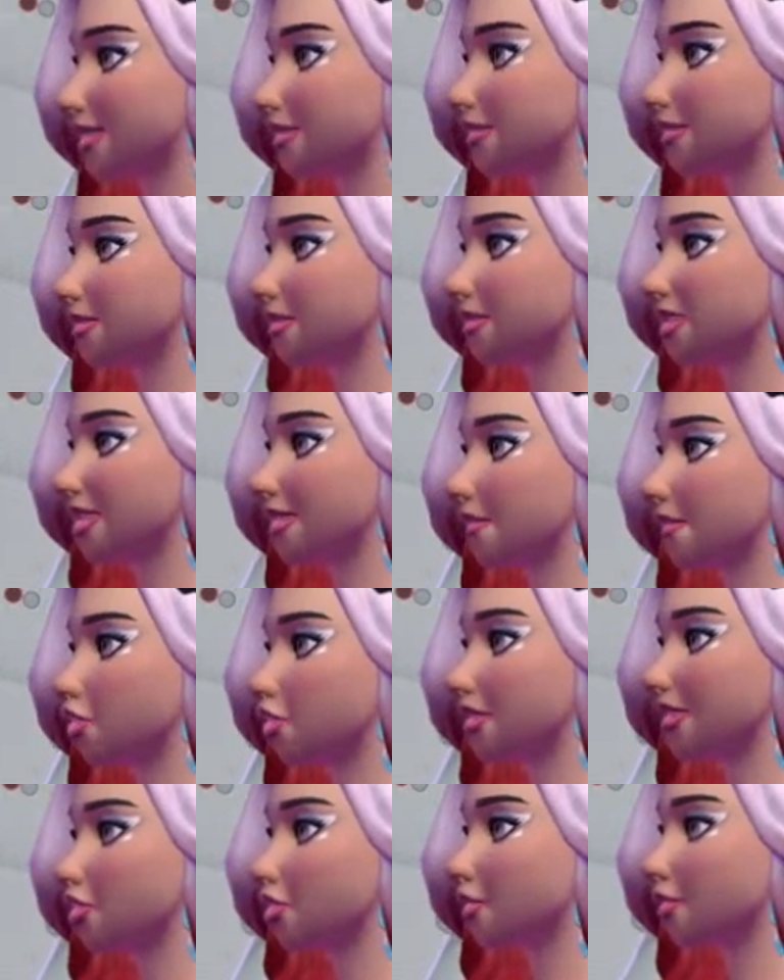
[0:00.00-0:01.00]
material.
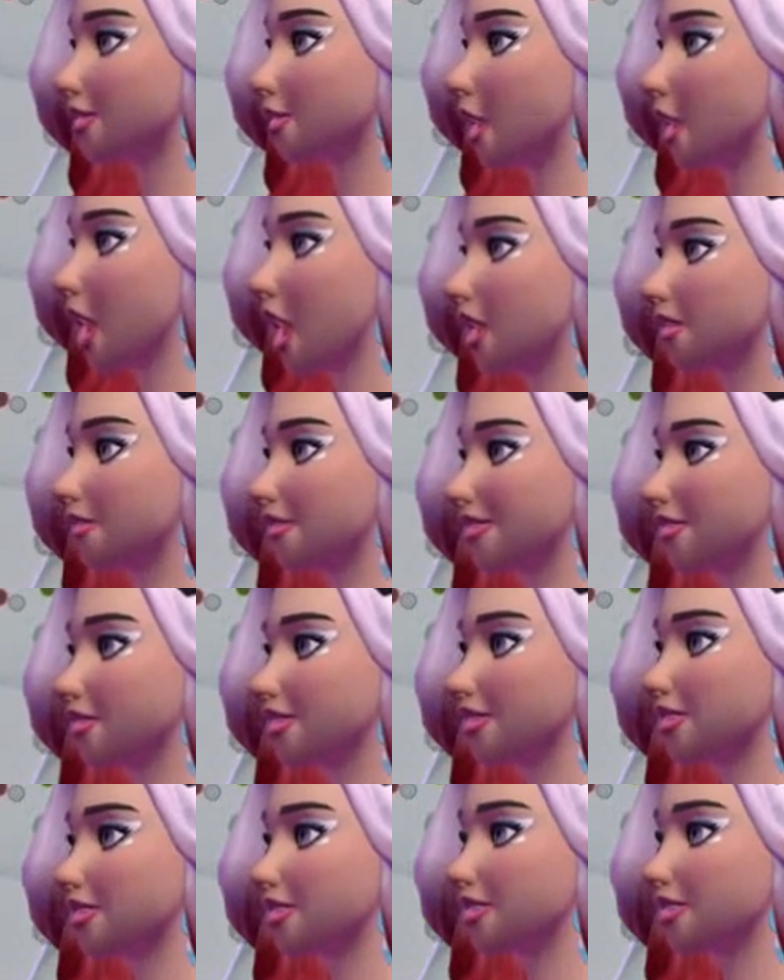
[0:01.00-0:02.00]
So that's going to be white
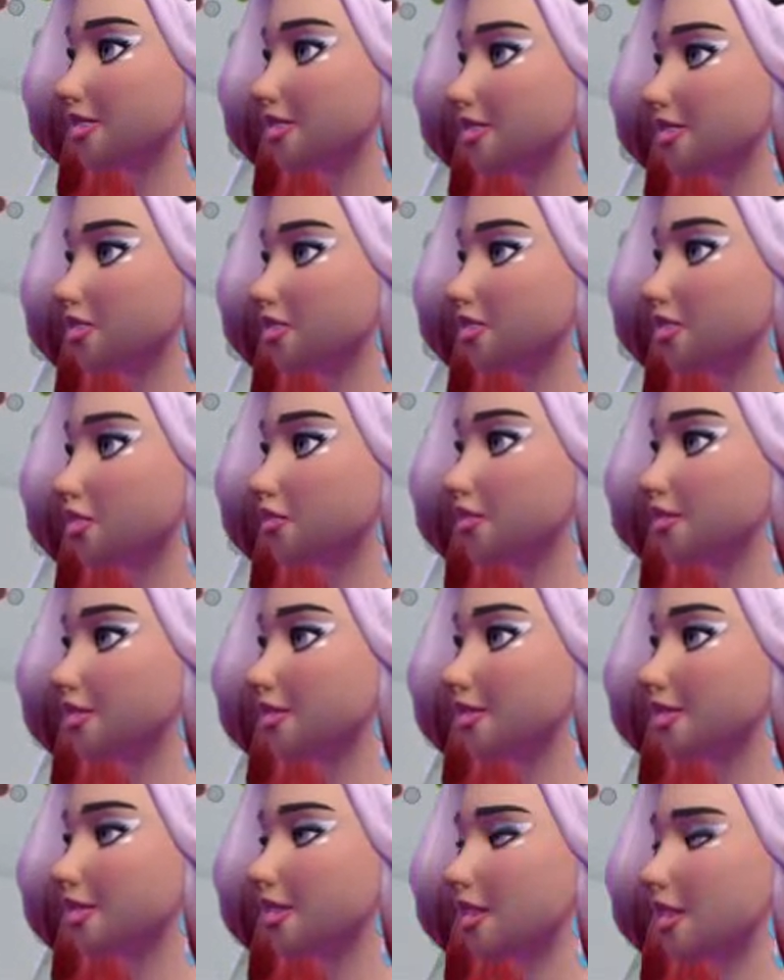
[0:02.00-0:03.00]
fabric. Let's go with
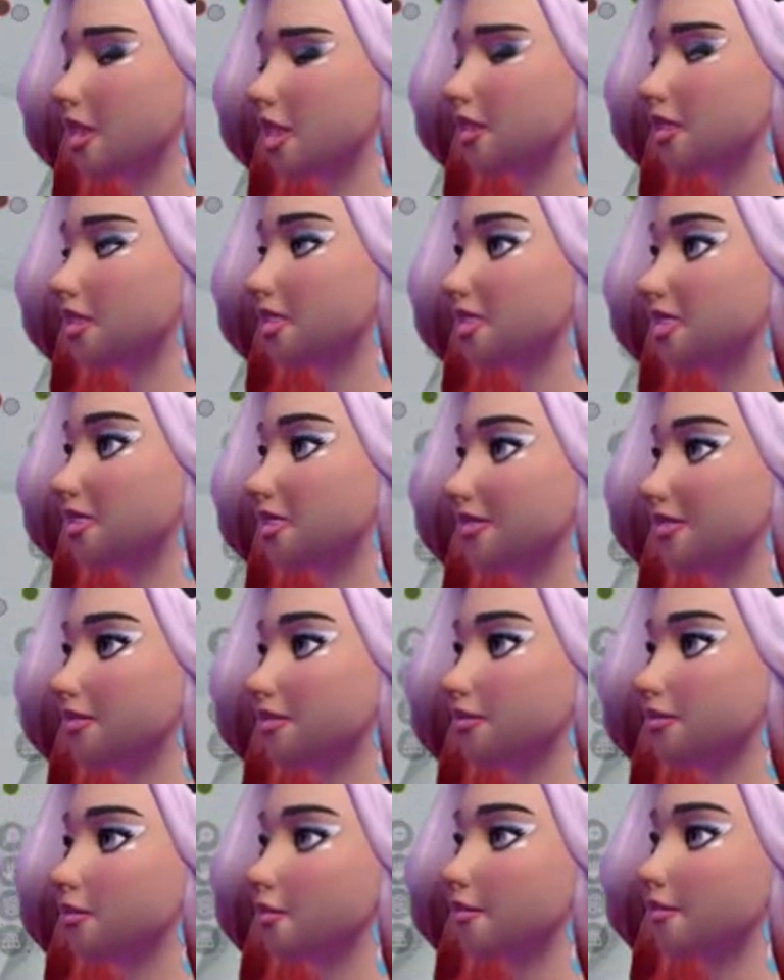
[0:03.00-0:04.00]
Animal Electorate white
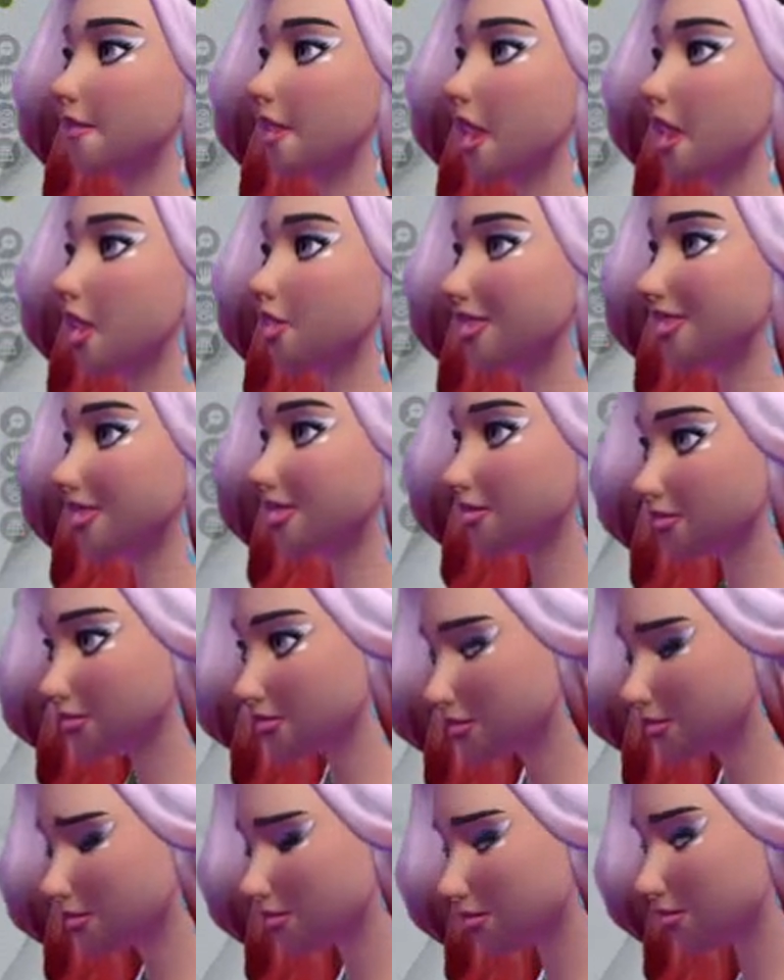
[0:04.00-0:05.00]
fabric
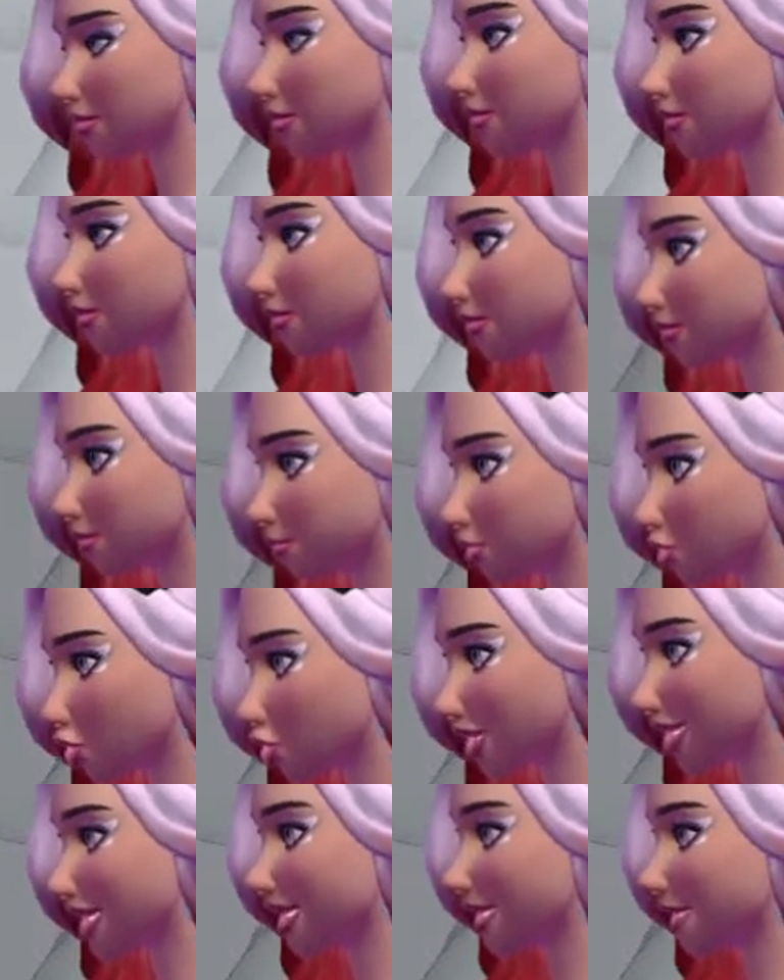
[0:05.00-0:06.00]
and see if
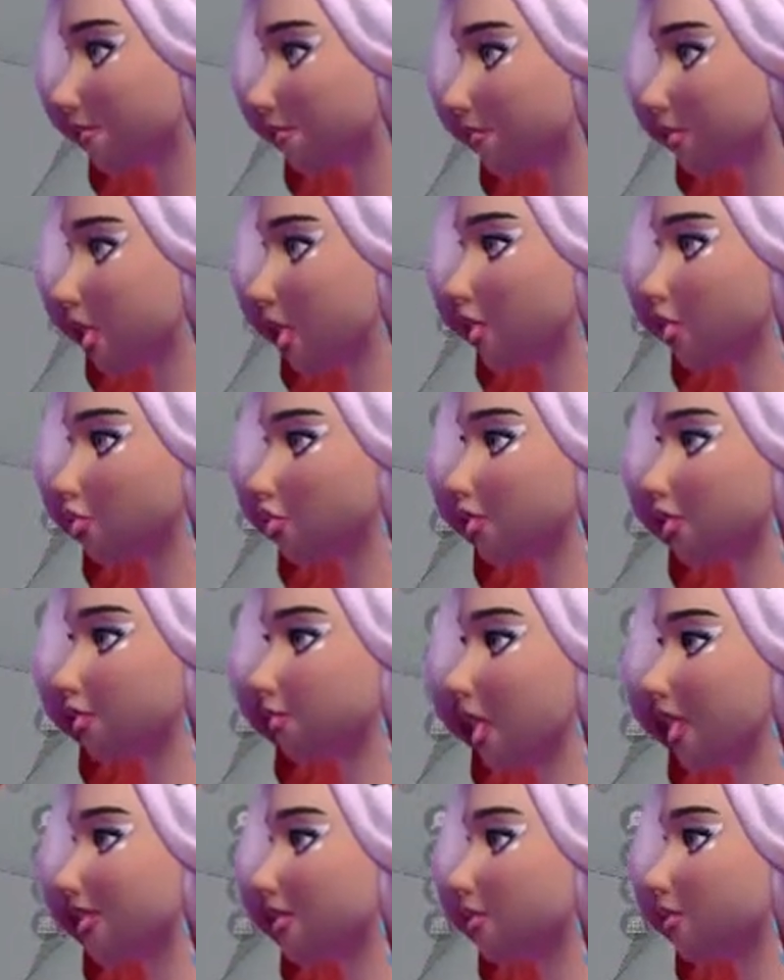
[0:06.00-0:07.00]
that has come out
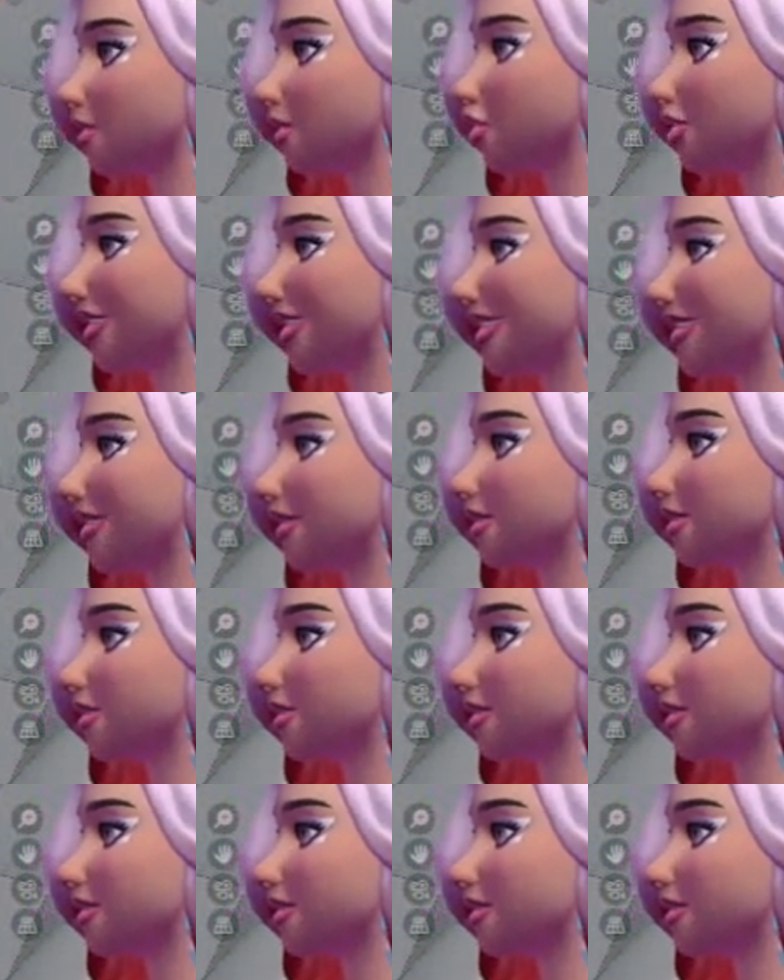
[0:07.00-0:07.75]
okay. I'll check it